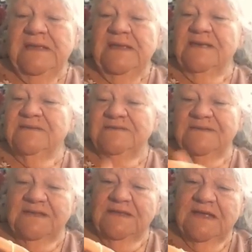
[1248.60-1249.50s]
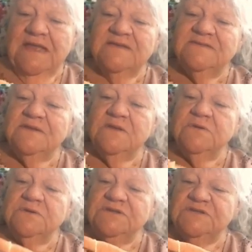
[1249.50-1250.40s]
Yes, I guess the
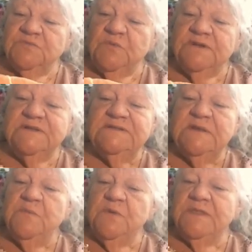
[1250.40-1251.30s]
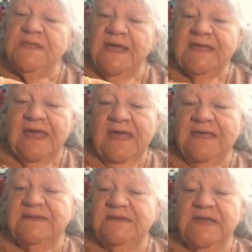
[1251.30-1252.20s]
Lord just wanted someone that
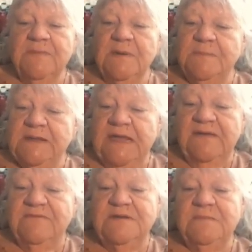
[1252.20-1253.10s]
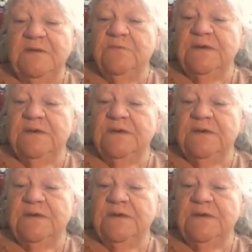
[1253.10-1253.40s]
kind to come up to heaven to be